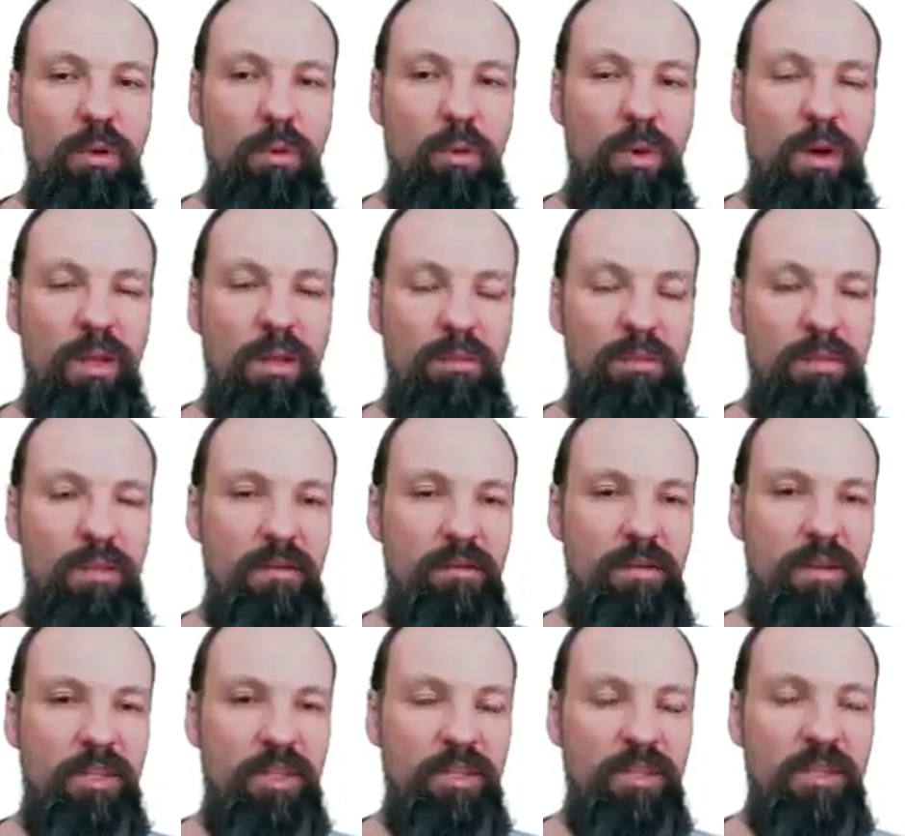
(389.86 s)
one
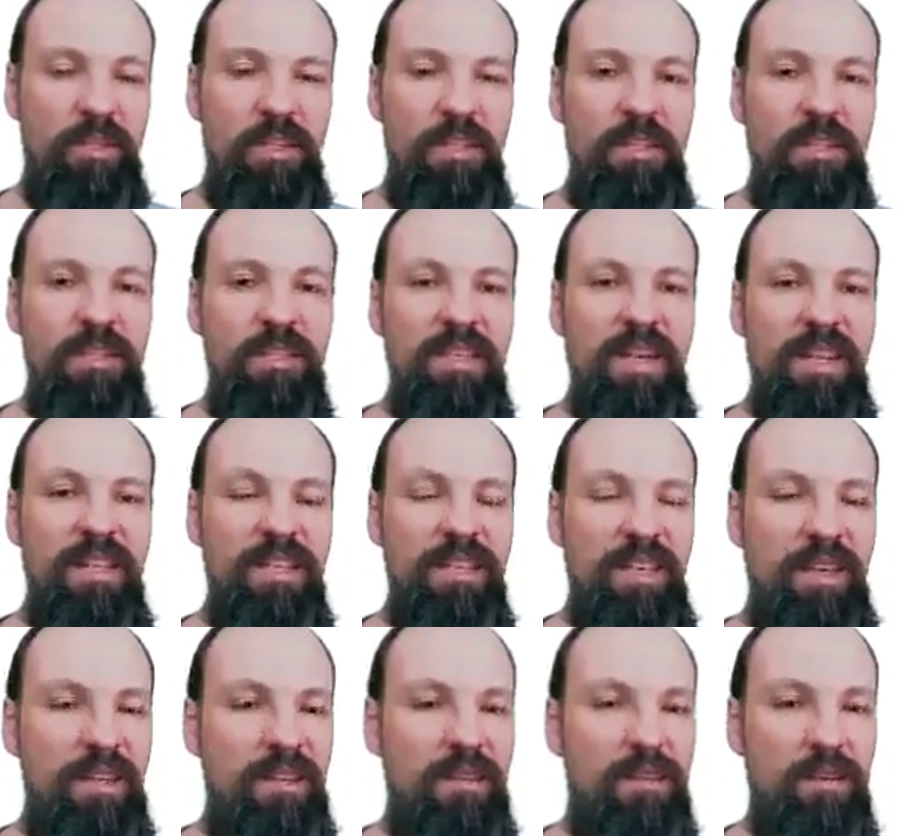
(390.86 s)
observation. This is not
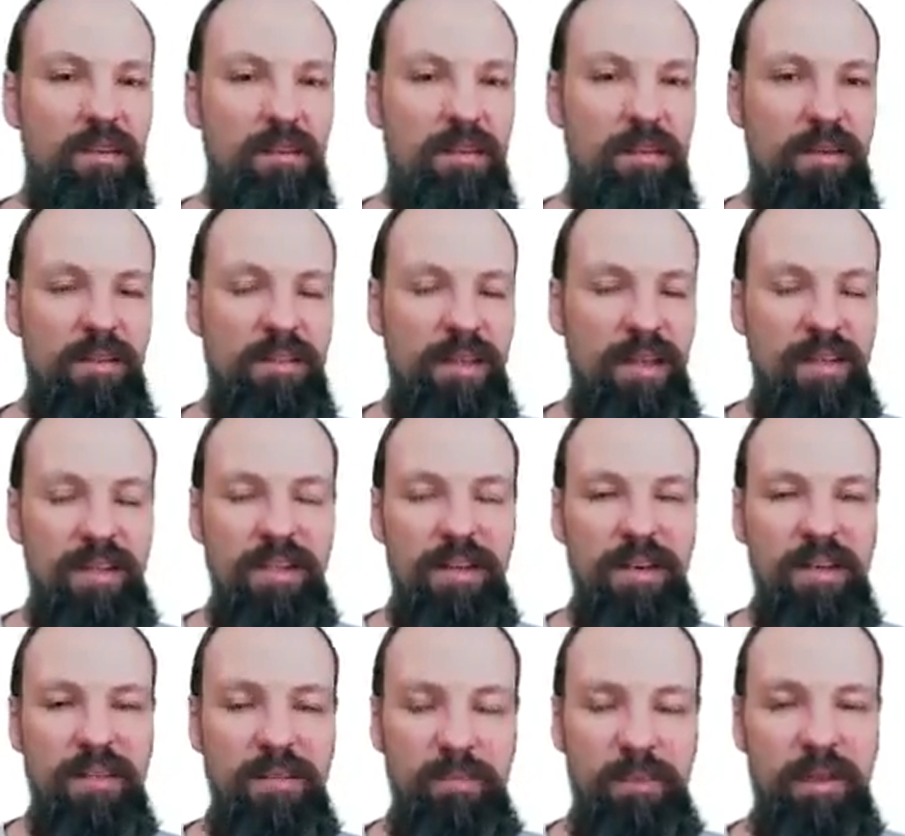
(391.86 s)
yet,
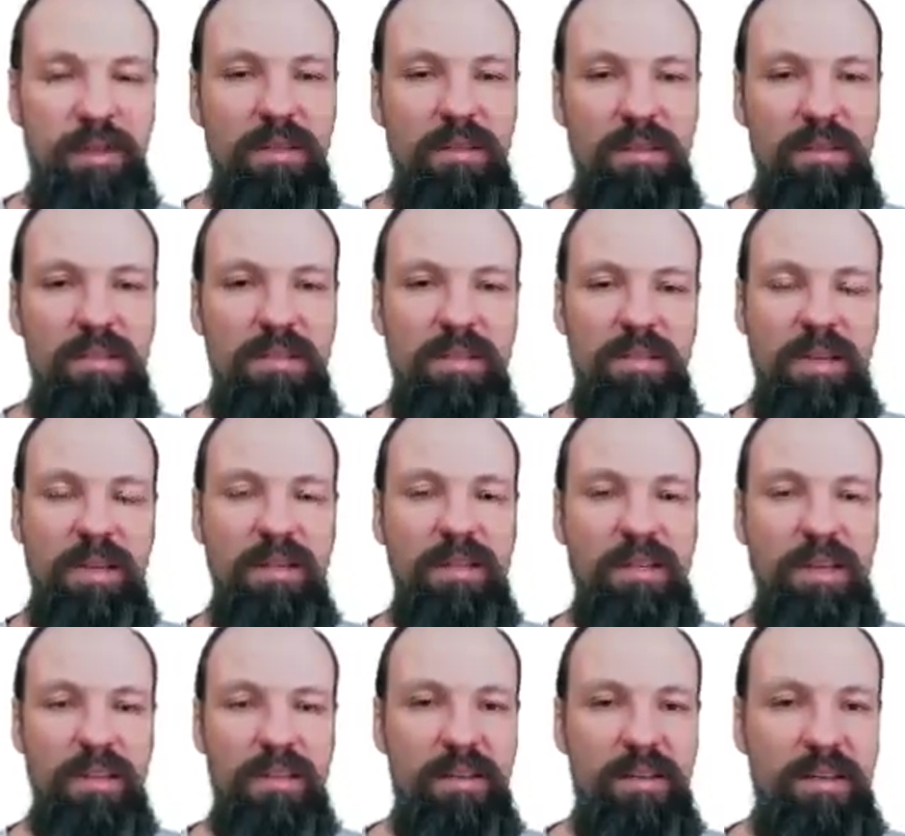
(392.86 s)
technically speaking, this is not
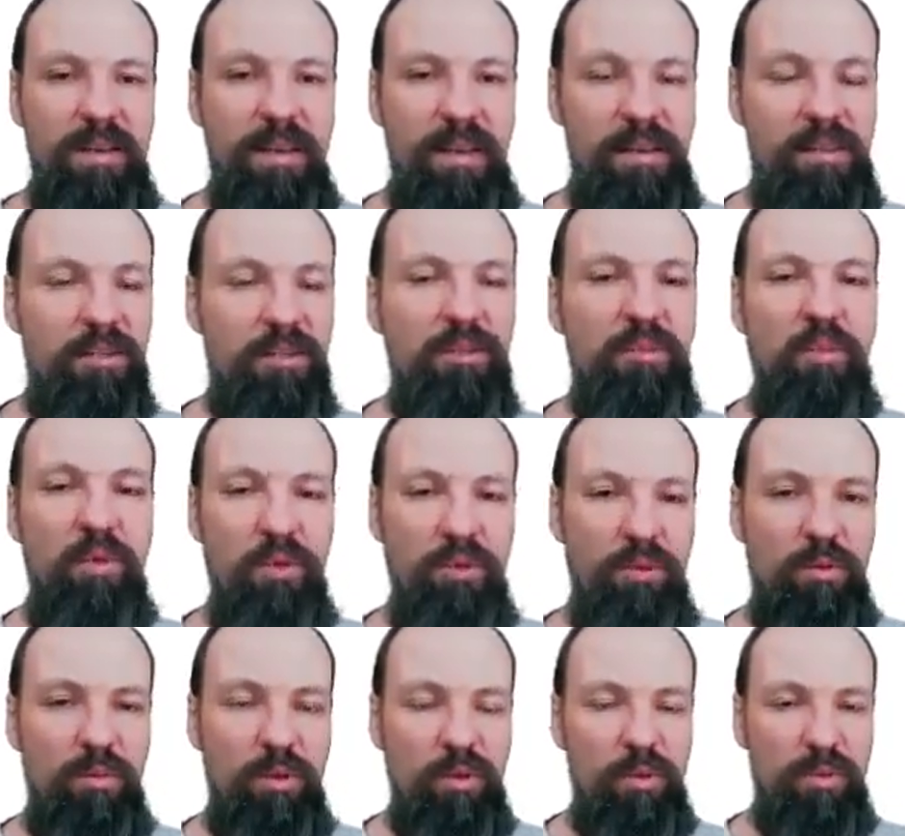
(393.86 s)
yet a regression
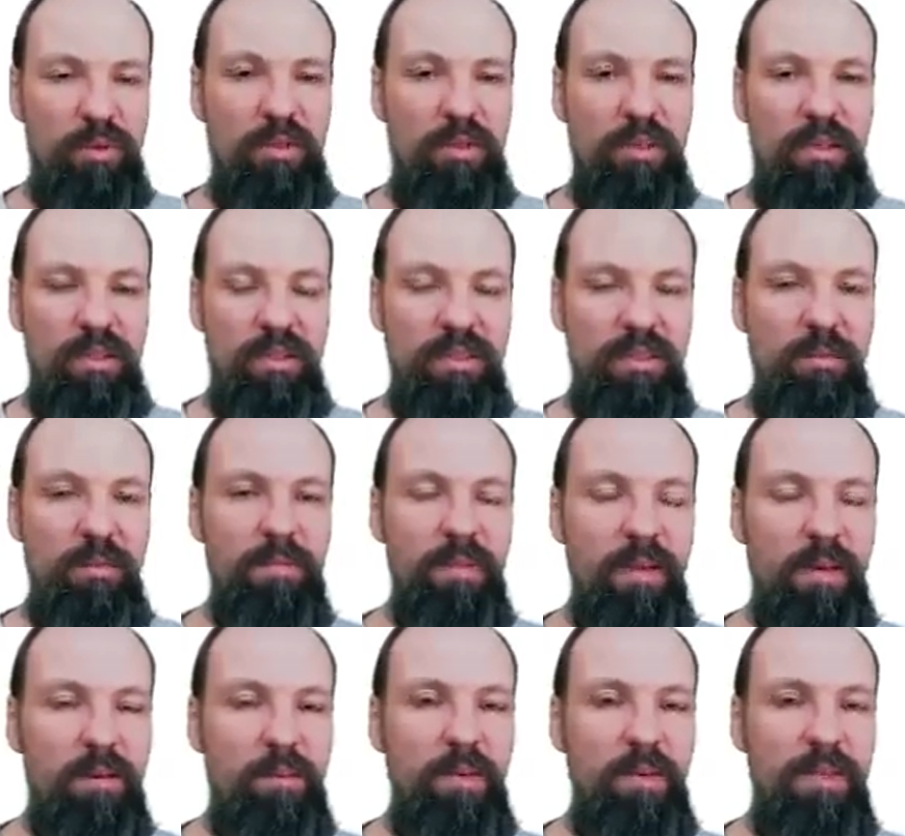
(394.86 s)
model because there is
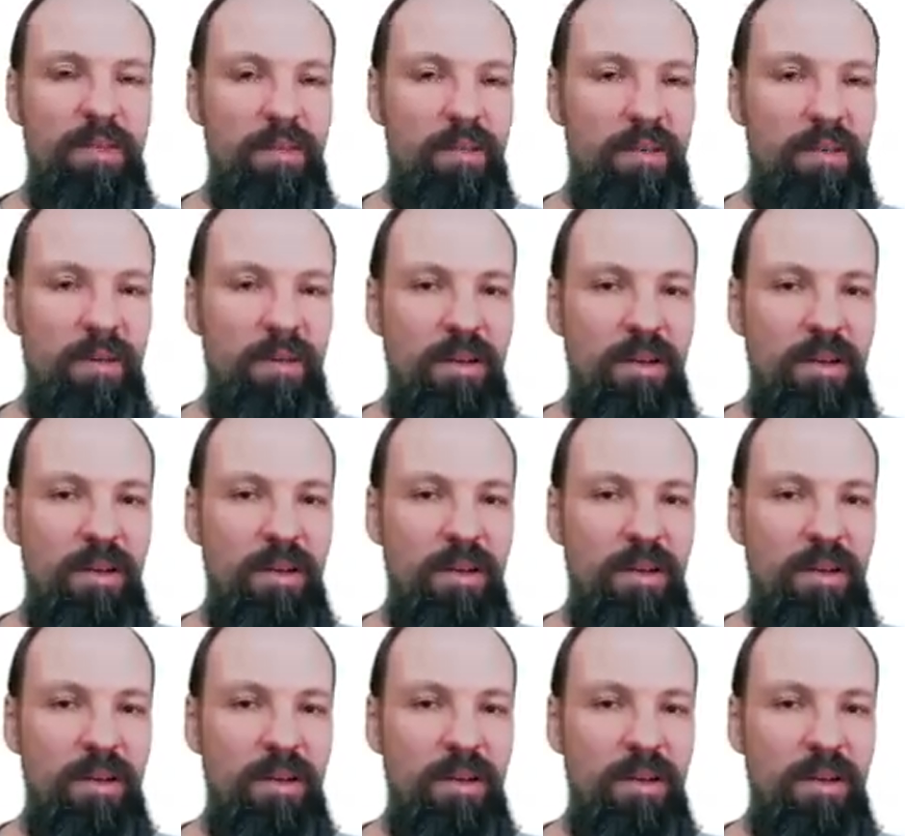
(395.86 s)
something missing.